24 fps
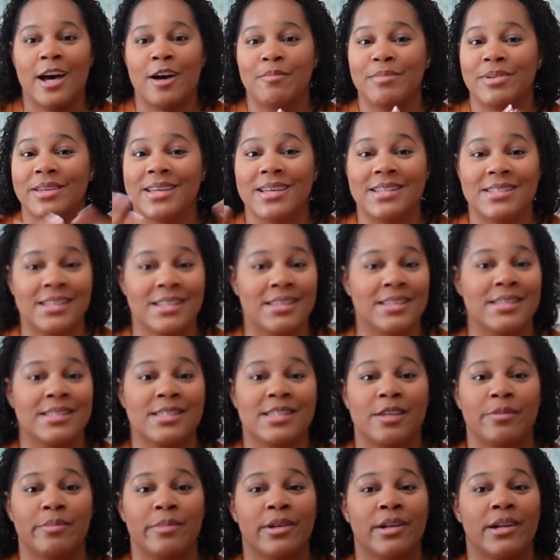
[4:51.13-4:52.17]
because in this
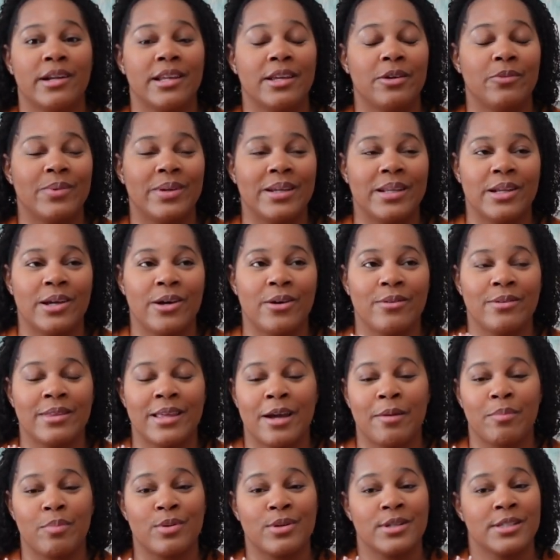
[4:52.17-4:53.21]
community, we know
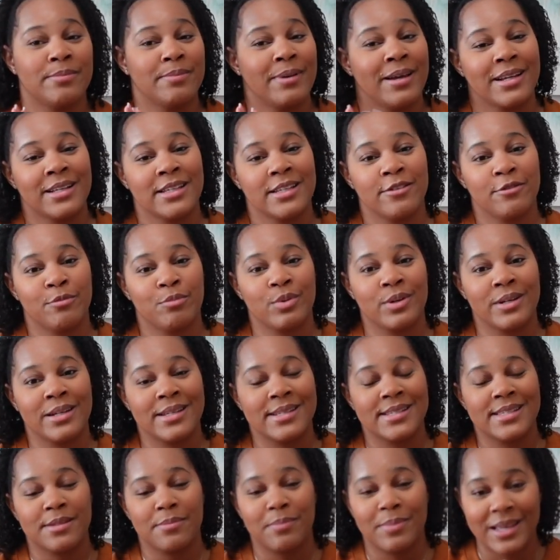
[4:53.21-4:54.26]
that perspective
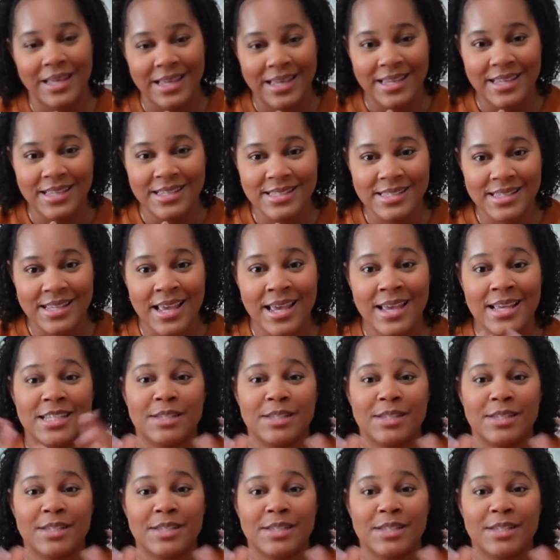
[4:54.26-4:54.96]
brings peace.